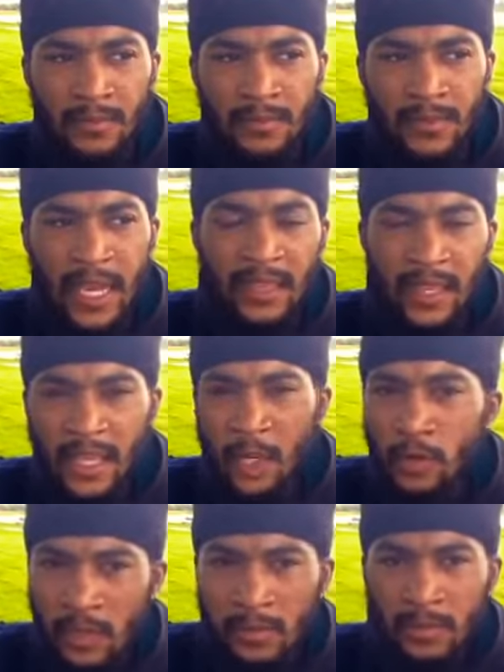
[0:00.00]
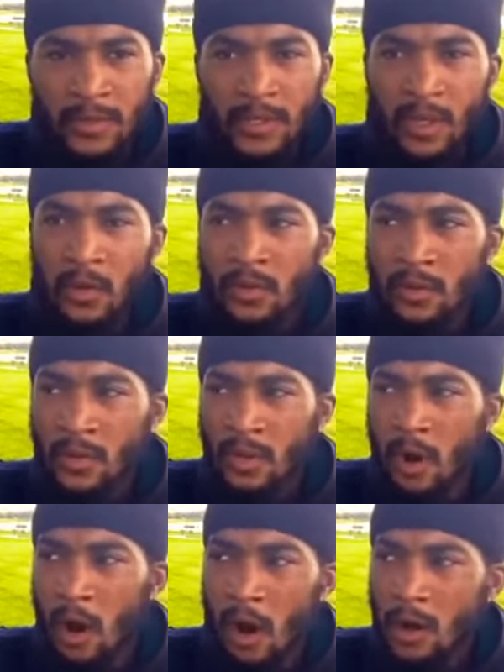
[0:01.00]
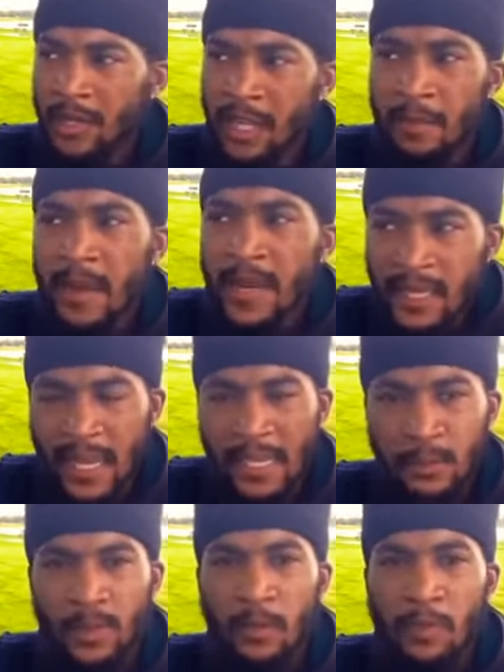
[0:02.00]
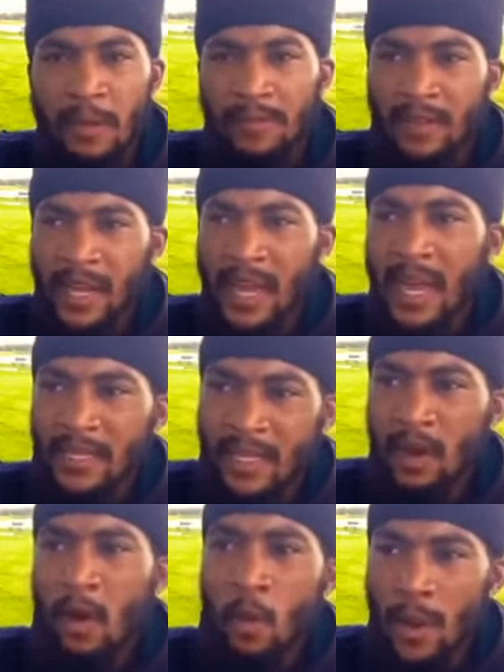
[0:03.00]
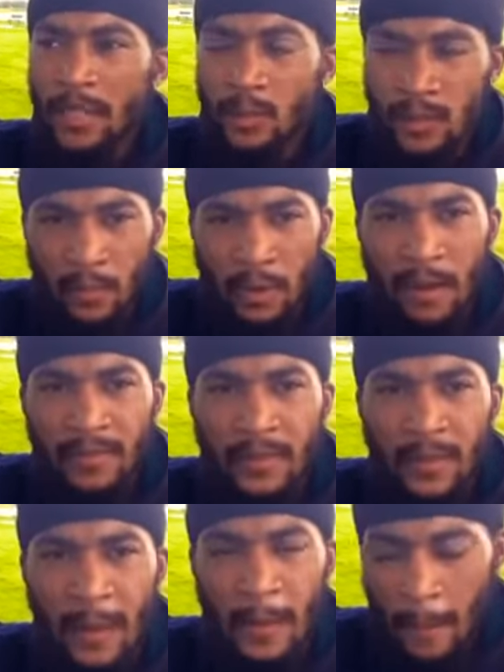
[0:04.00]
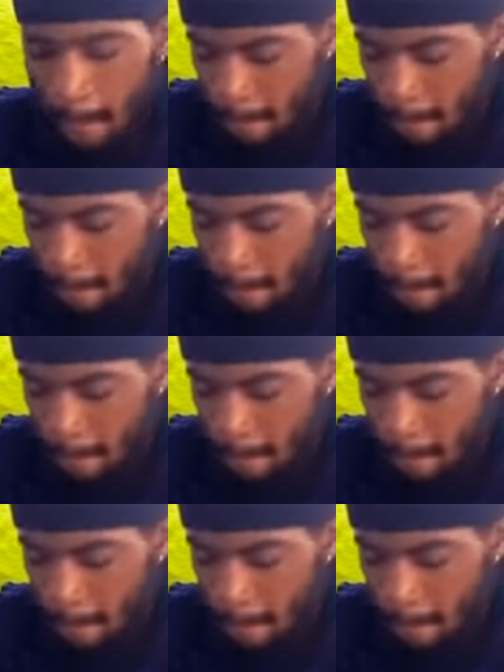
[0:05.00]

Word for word: They either killed them, you know, or, or did many things with the prophet. They had their own ways with the prophets, man.